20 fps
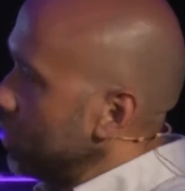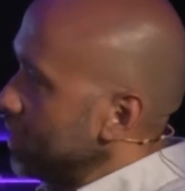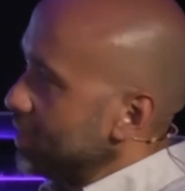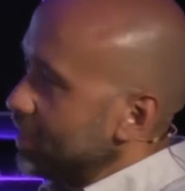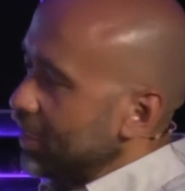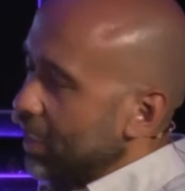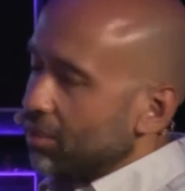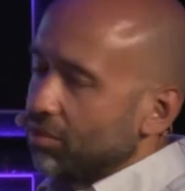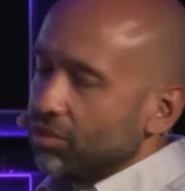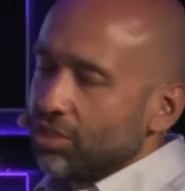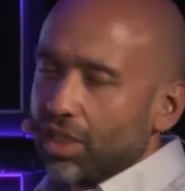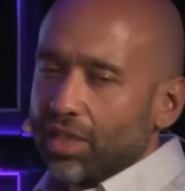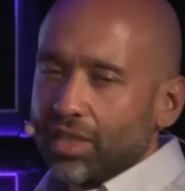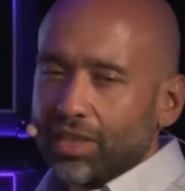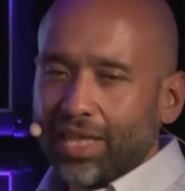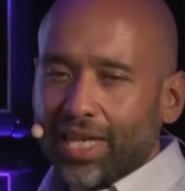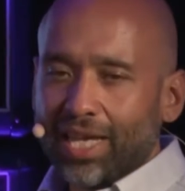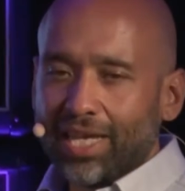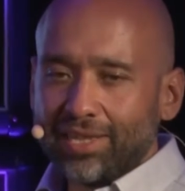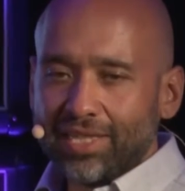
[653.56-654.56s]
settled on
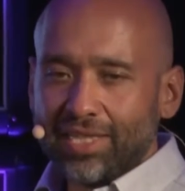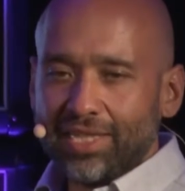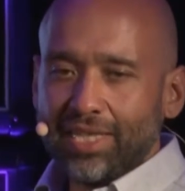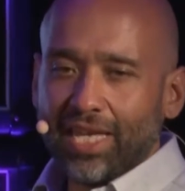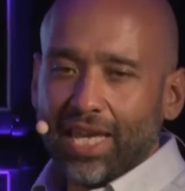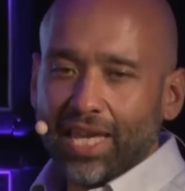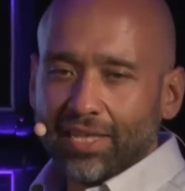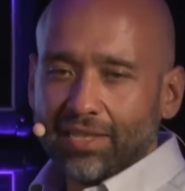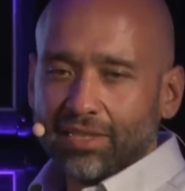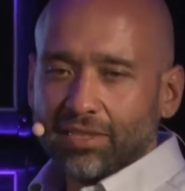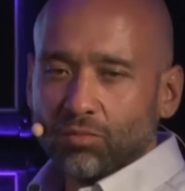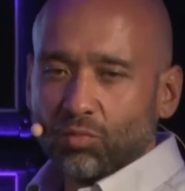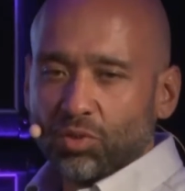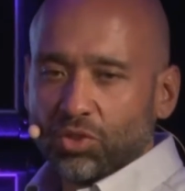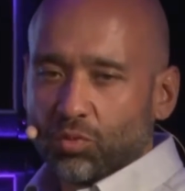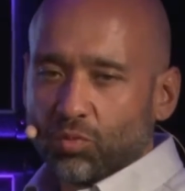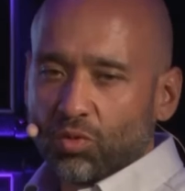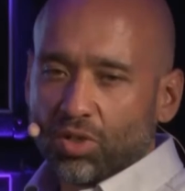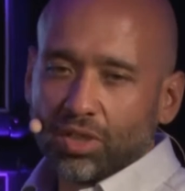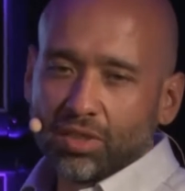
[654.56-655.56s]
at the end,
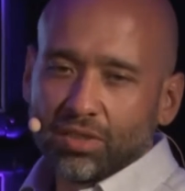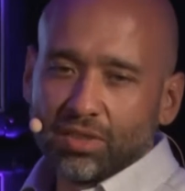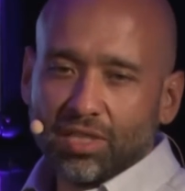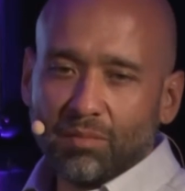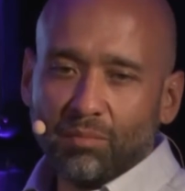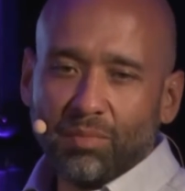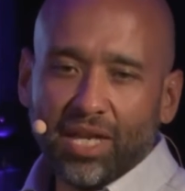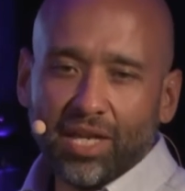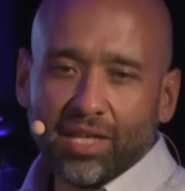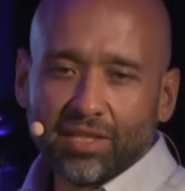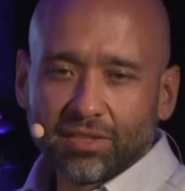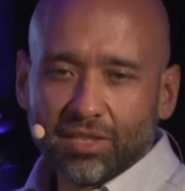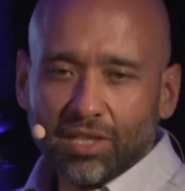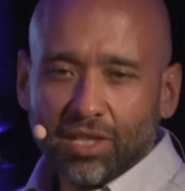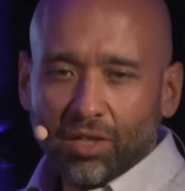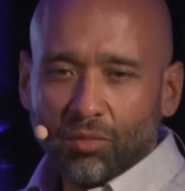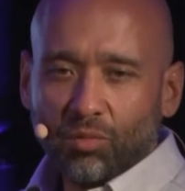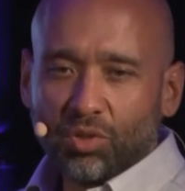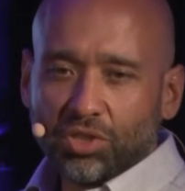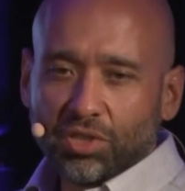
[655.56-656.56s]
which worked the best,
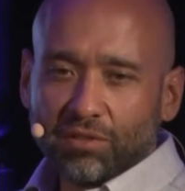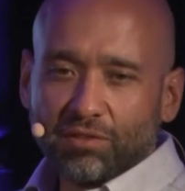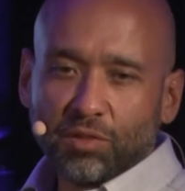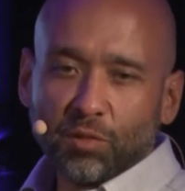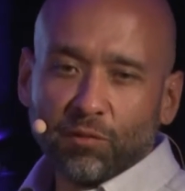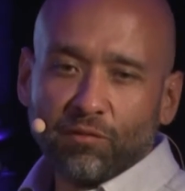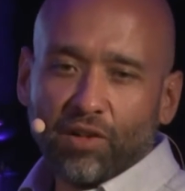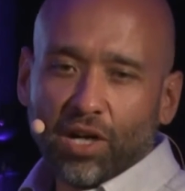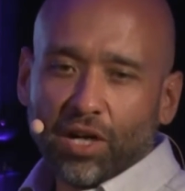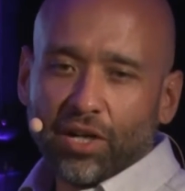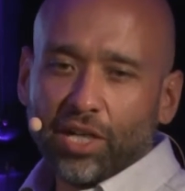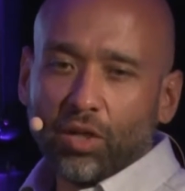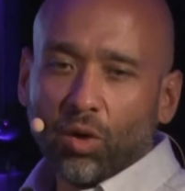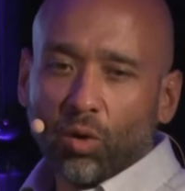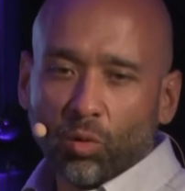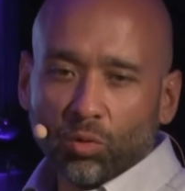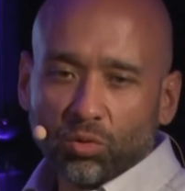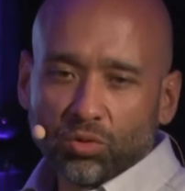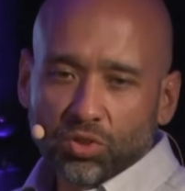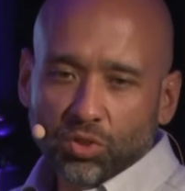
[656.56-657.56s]
which is a very
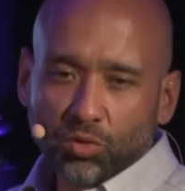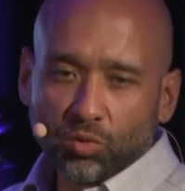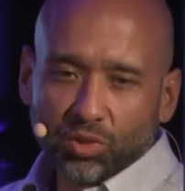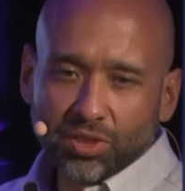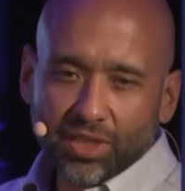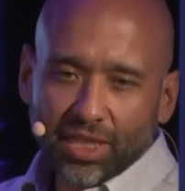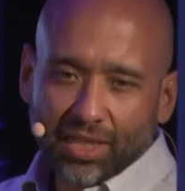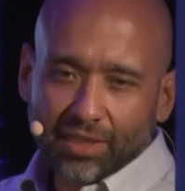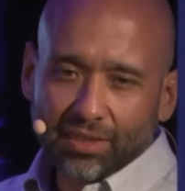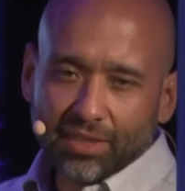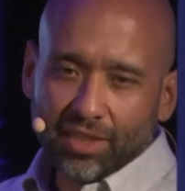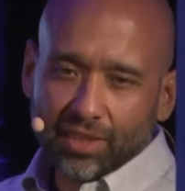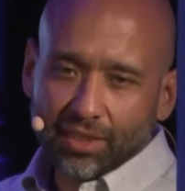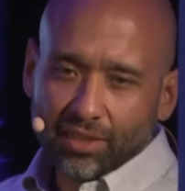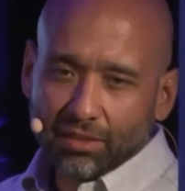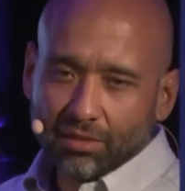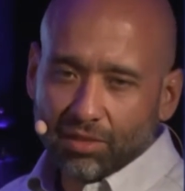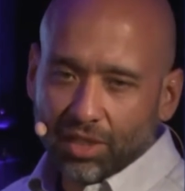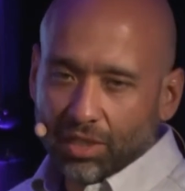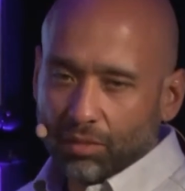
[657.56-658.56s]
old school technique,
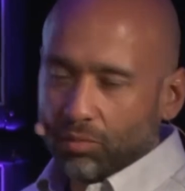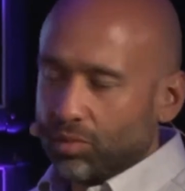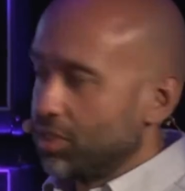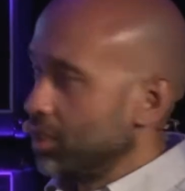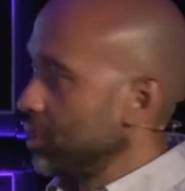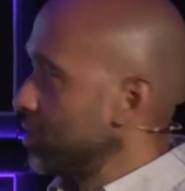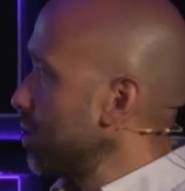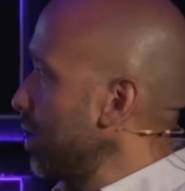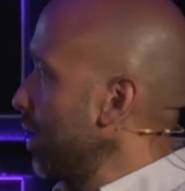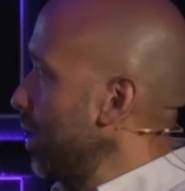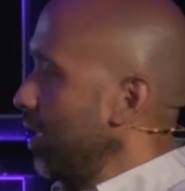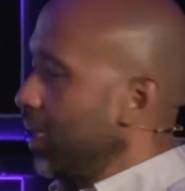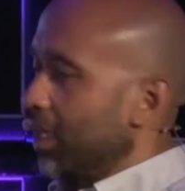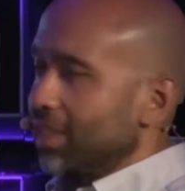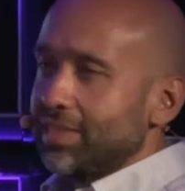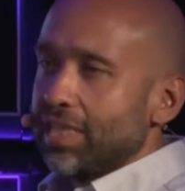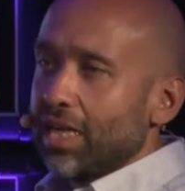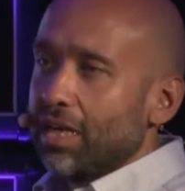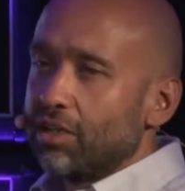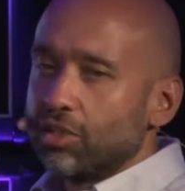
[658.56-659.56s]
right? Which is a
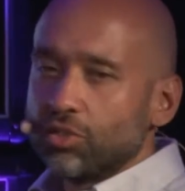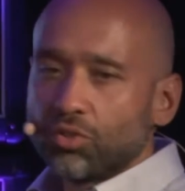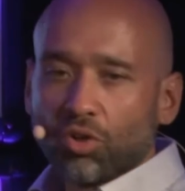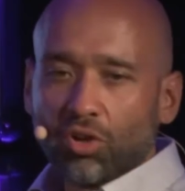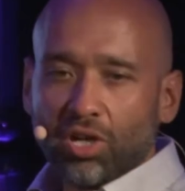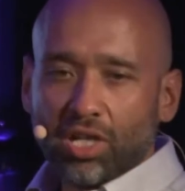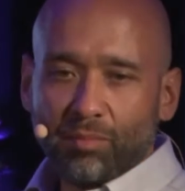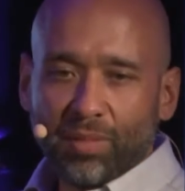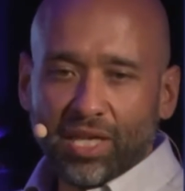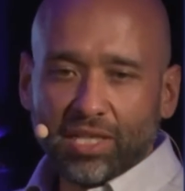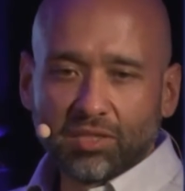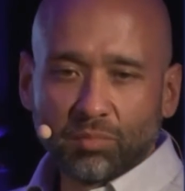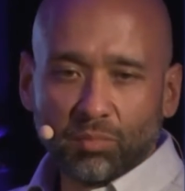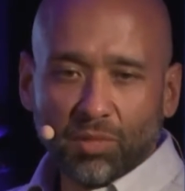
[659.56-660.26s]
territory-based